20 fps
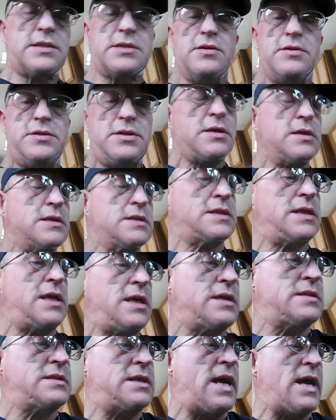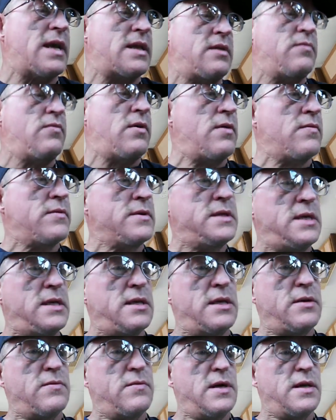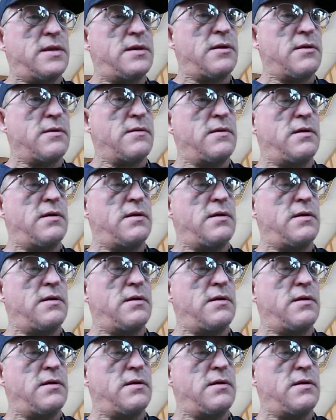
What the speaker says: so that you can see exactly what we're dealing with here.